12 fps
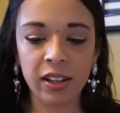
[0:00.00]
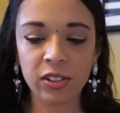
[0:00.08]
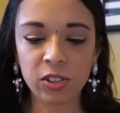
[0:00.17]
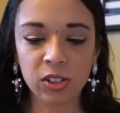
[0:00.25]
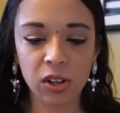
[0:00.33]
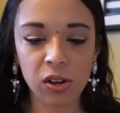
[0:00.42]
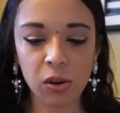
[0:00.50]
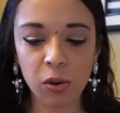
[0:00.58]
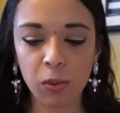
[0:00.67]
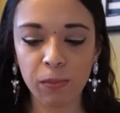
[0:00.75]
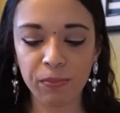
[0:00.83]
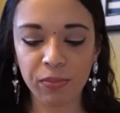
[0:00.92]

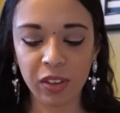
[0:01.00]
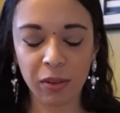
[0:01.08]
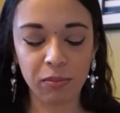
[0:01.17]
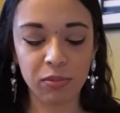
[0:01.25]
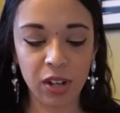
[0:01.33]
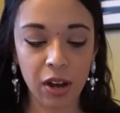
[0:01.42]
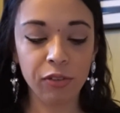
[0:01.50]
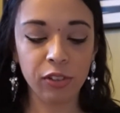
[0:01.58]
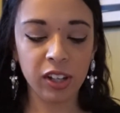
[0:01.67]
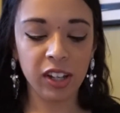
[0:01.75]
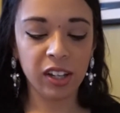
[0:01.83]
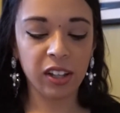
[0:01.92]
So
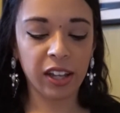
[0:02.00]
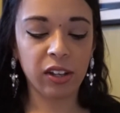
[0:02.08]
definitely